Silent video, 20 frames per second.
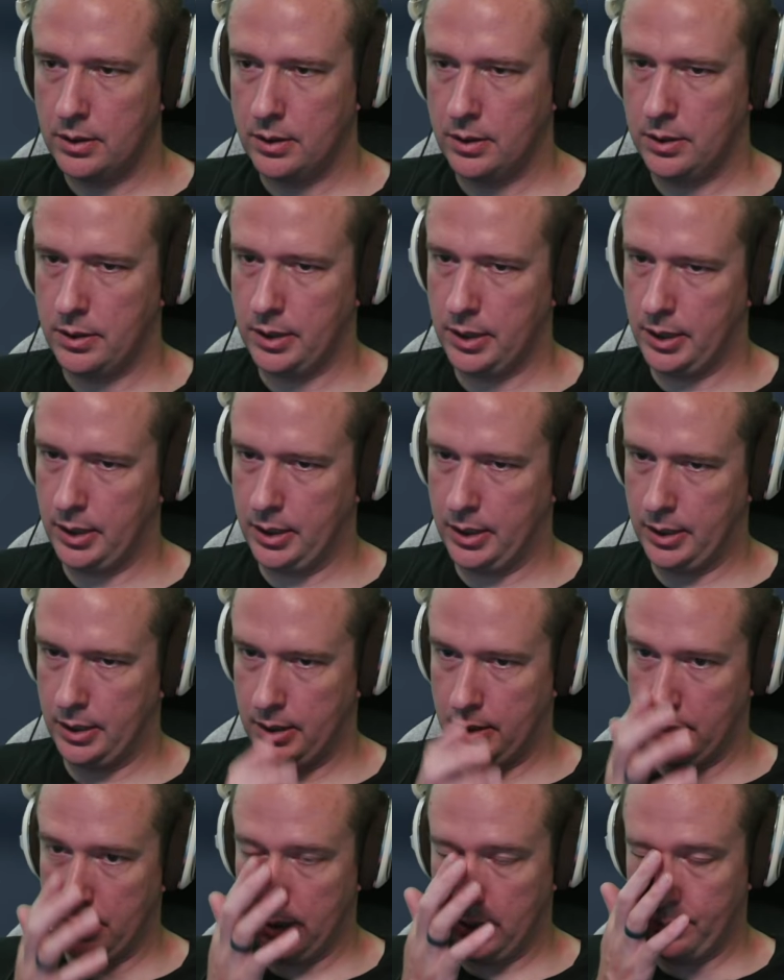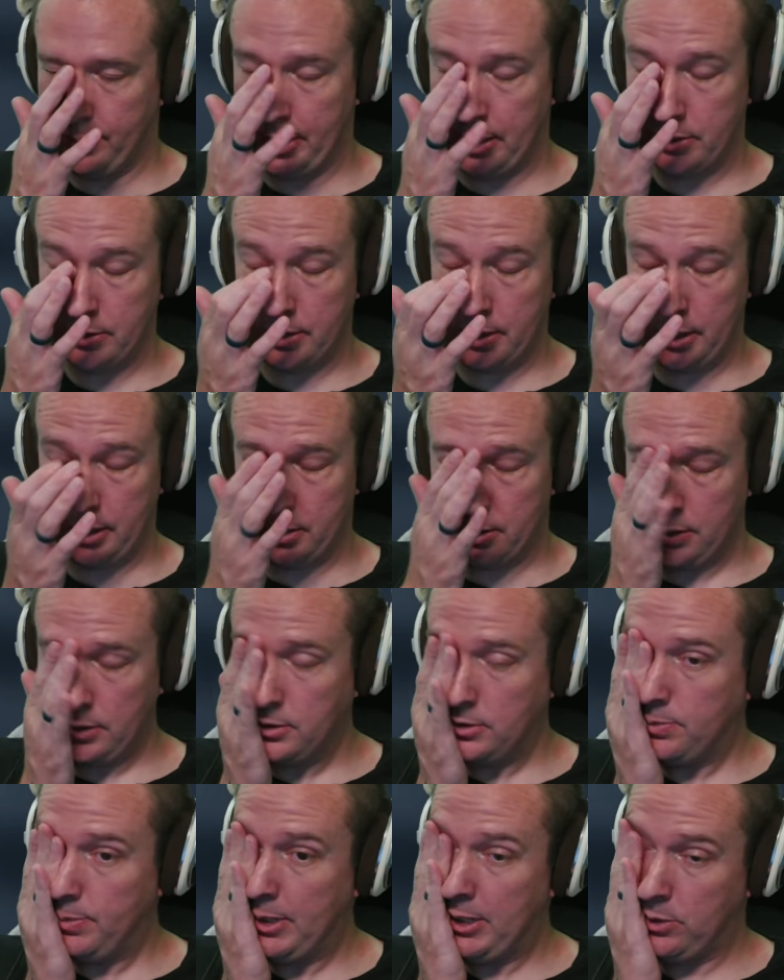The automated station
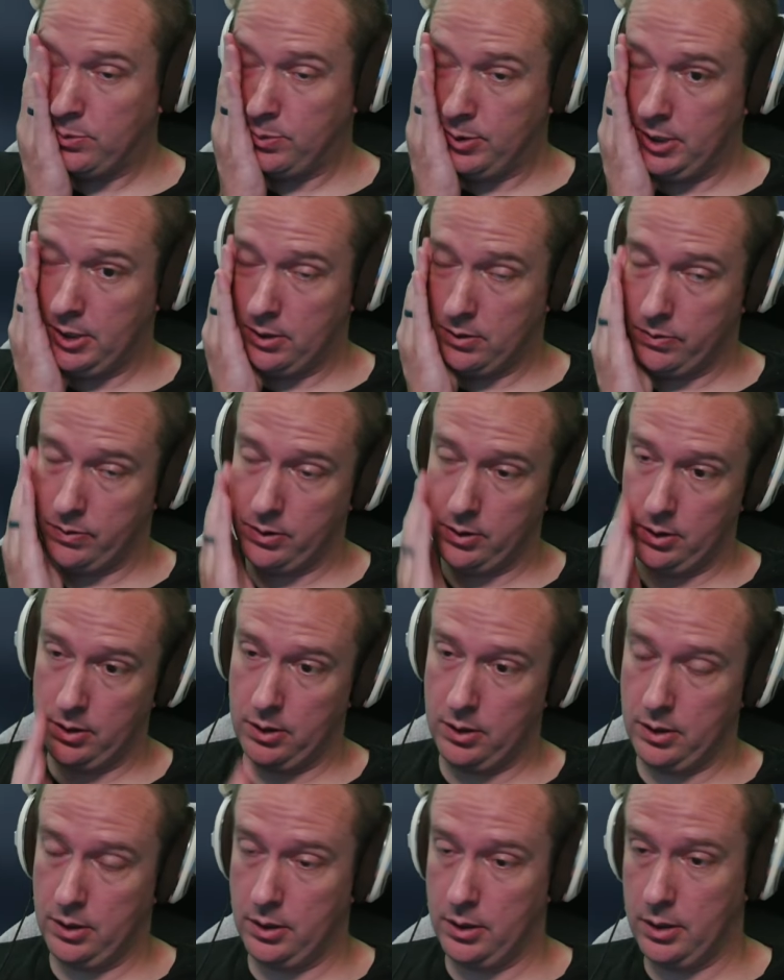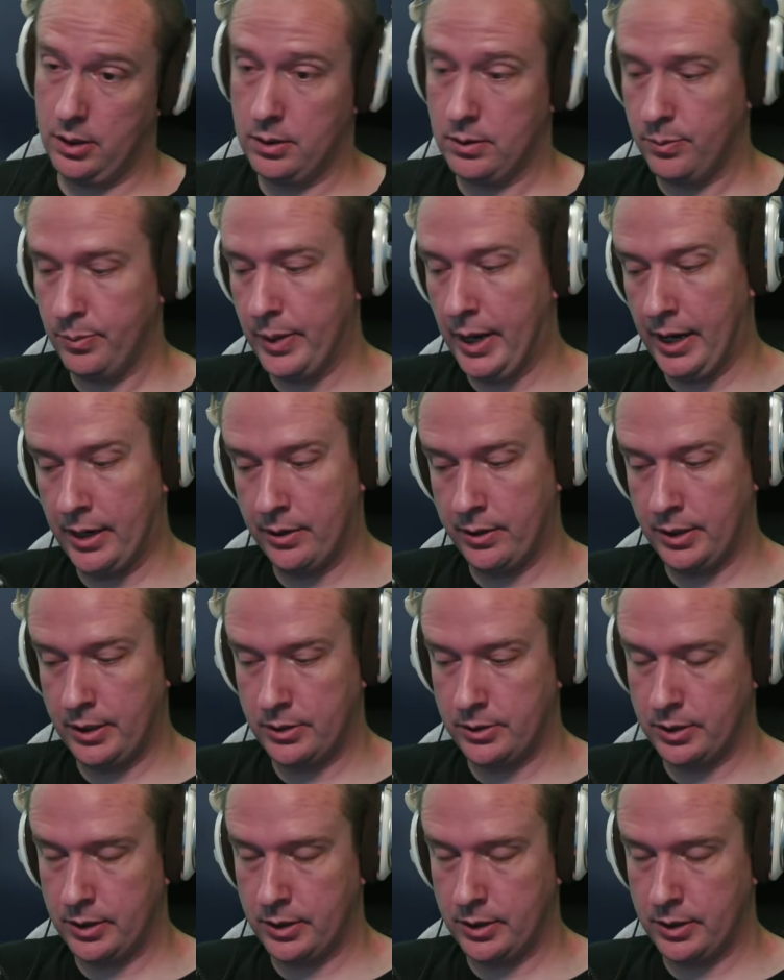is the best place for batteries,